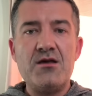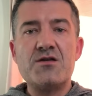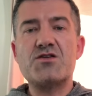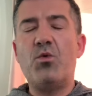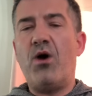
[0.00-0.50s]

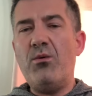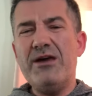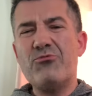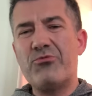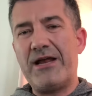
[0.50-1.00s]
So what
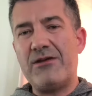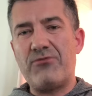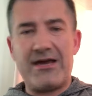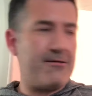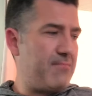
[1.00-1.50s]
we really
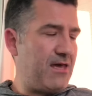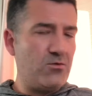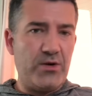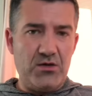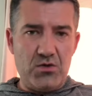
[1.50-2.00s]

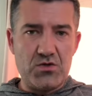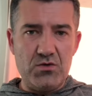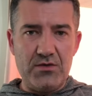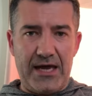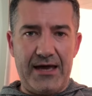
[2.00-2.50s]
recommend when you
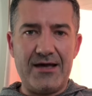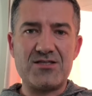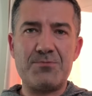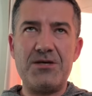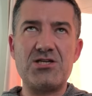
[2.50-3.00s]
do that,
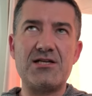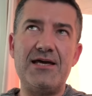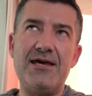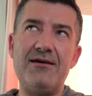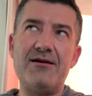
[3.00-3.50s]

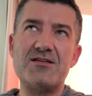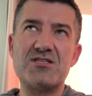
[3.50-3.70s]
especially